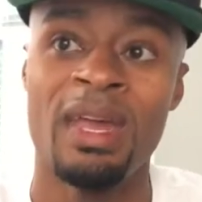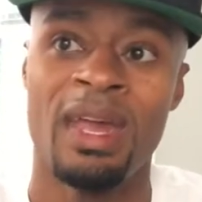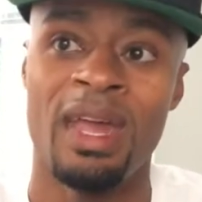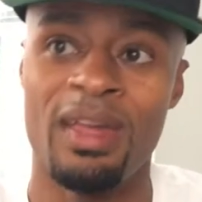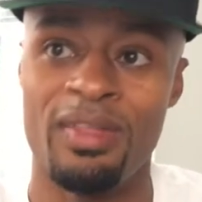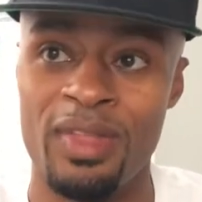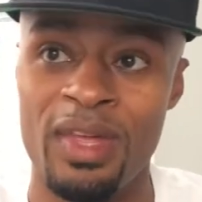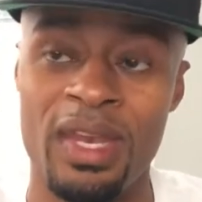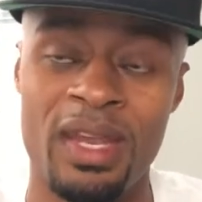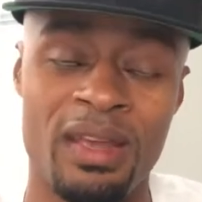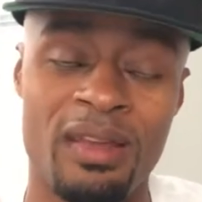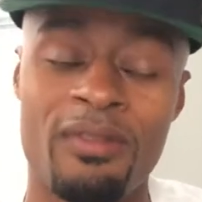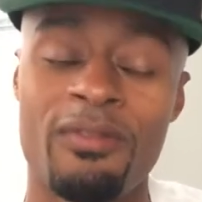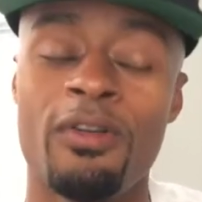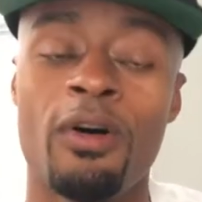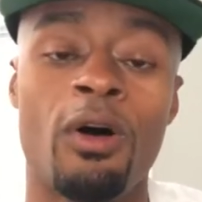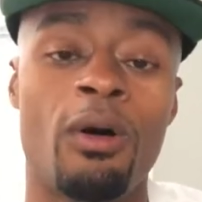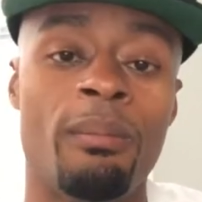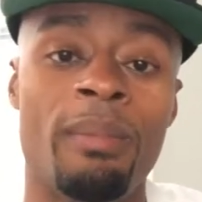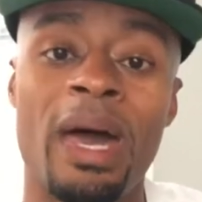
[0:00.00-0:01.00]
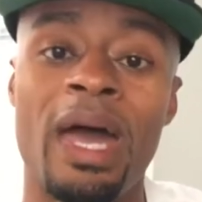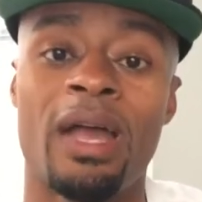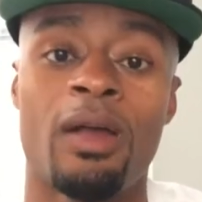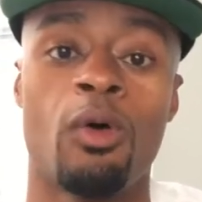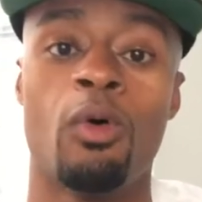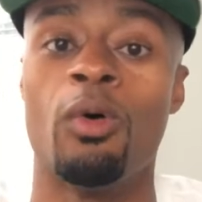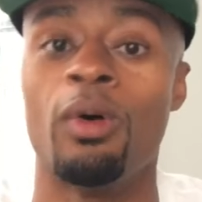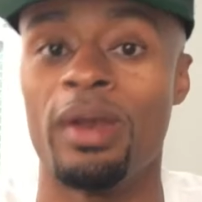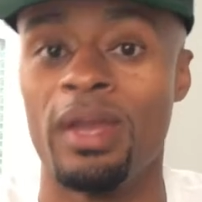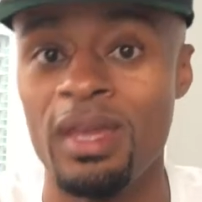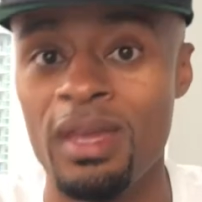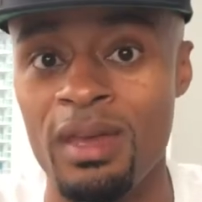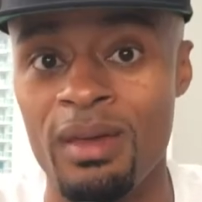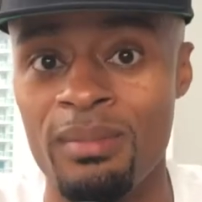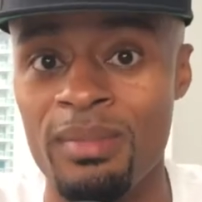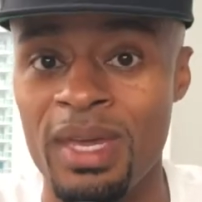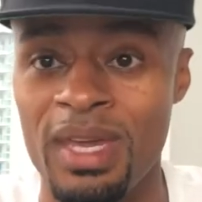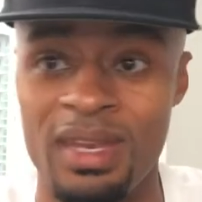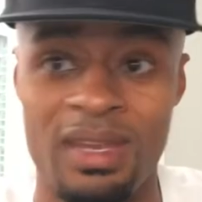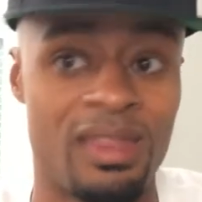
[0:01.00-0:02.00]
and then it fall back on
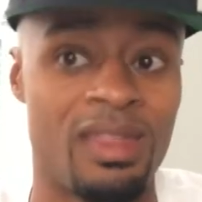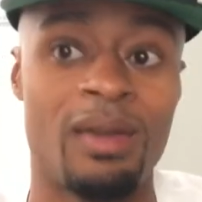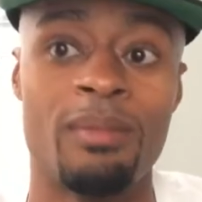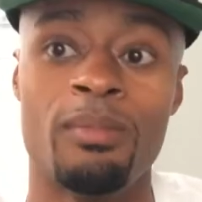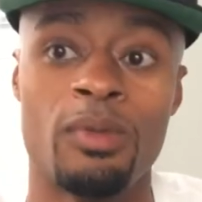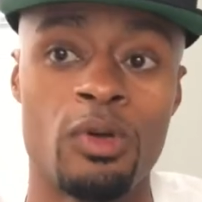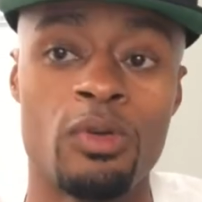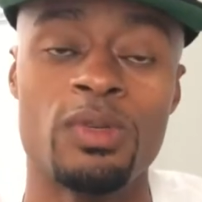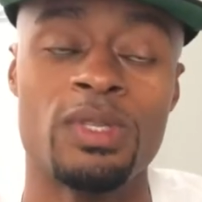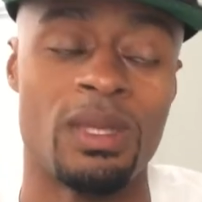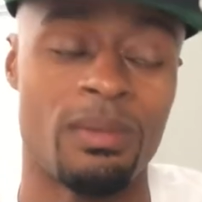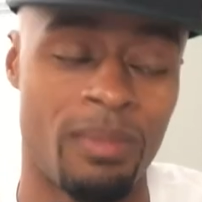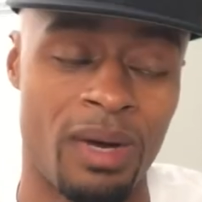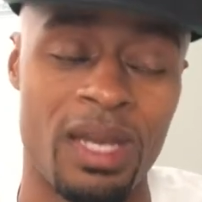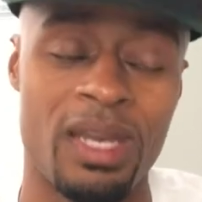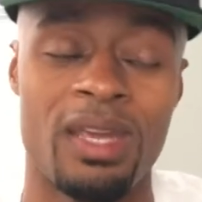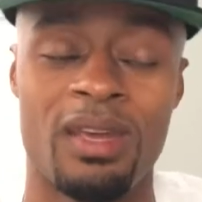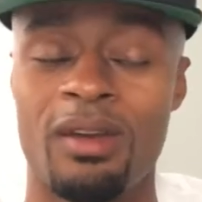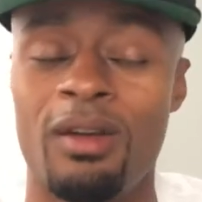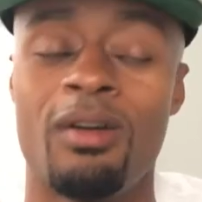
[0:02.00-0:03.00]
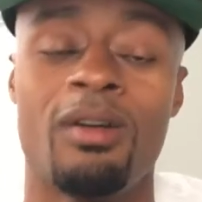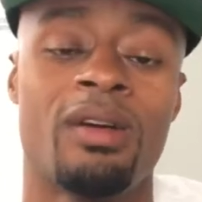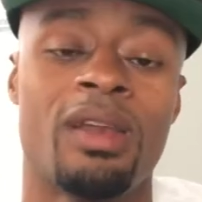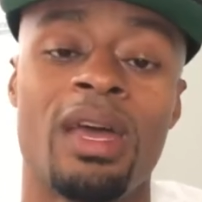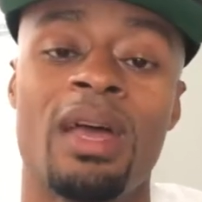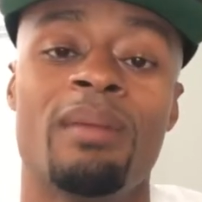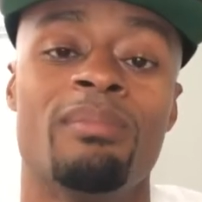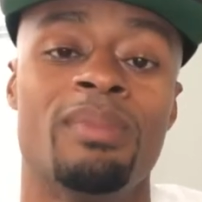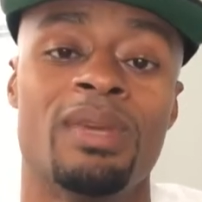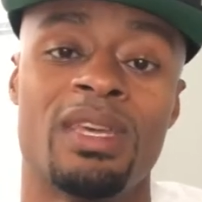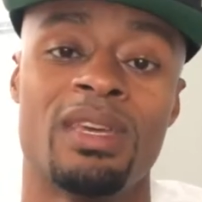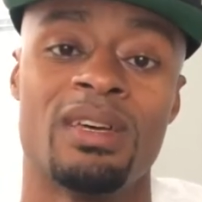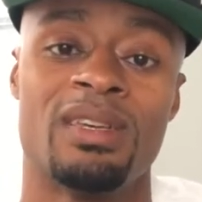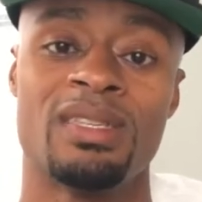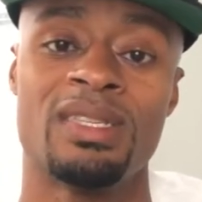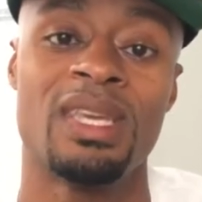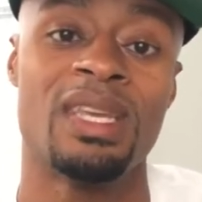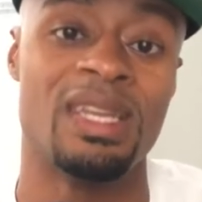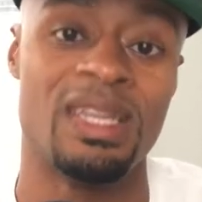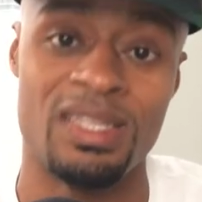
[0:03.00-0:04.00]
him and them losing money and all of that
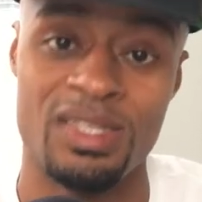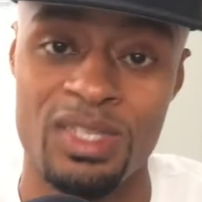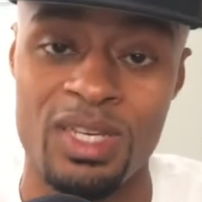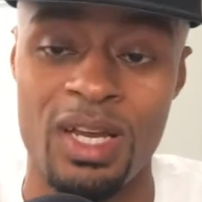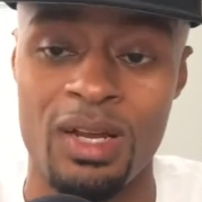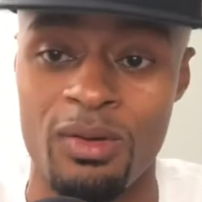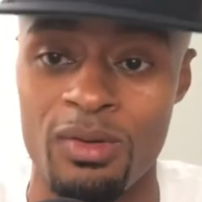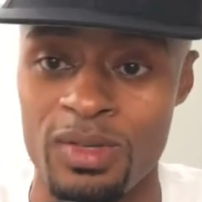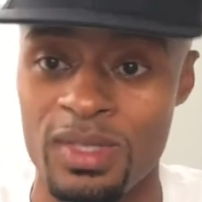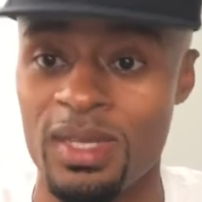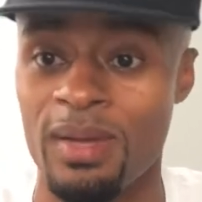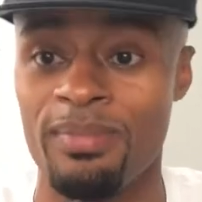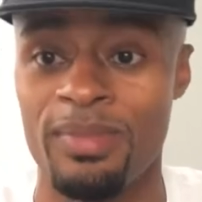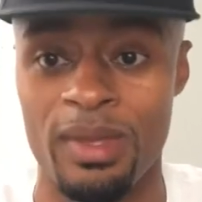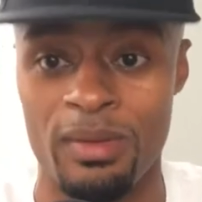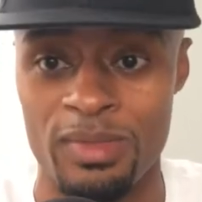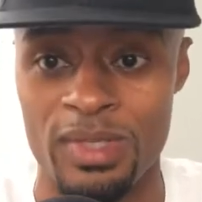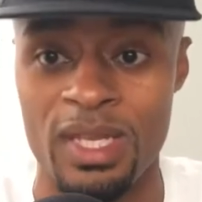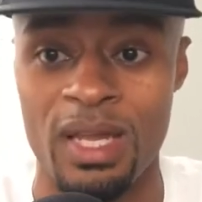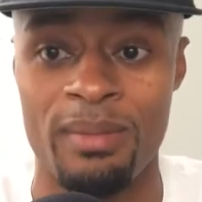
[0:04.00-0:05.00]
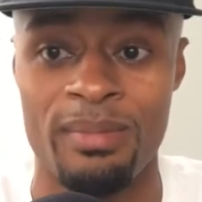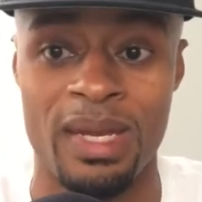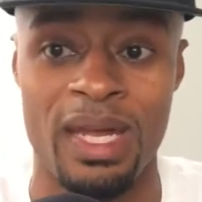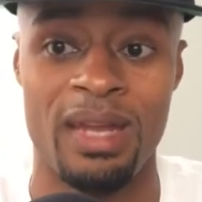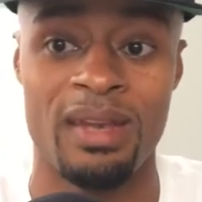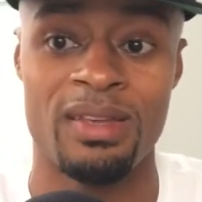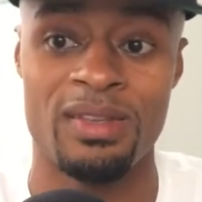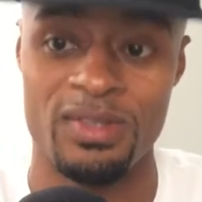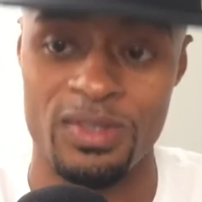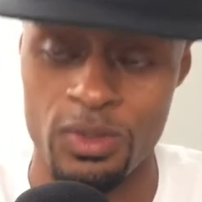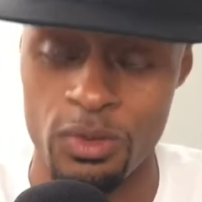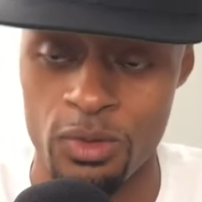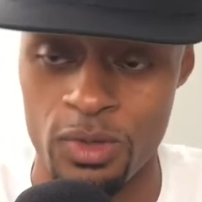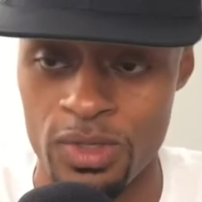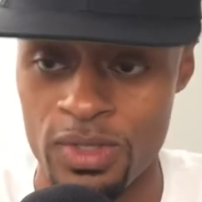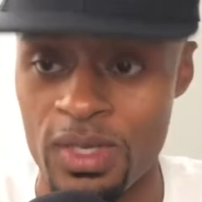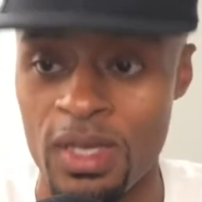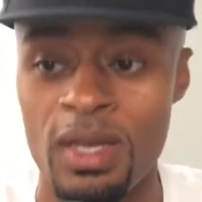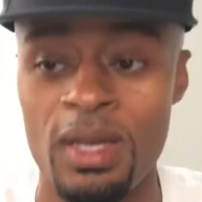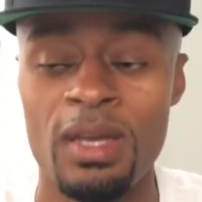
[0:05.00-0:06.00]
because he didn't check on something that was coming out of his
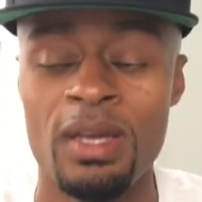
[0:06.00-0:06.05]
doors.